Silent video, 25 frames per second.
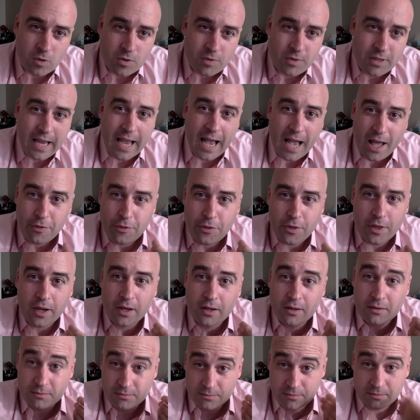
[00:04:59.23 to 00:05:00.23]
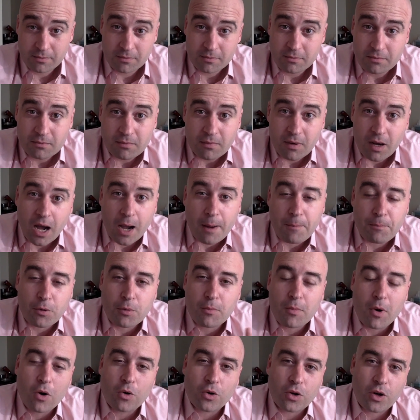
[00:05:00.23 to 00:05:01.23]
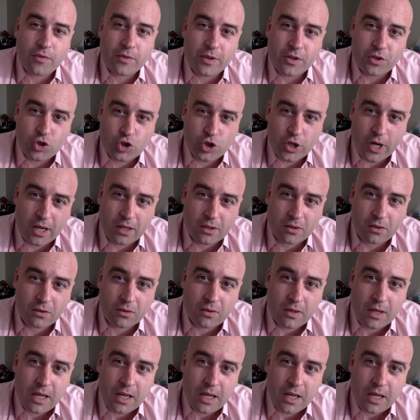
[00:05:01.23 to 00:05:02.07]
The ethic I promote on this channel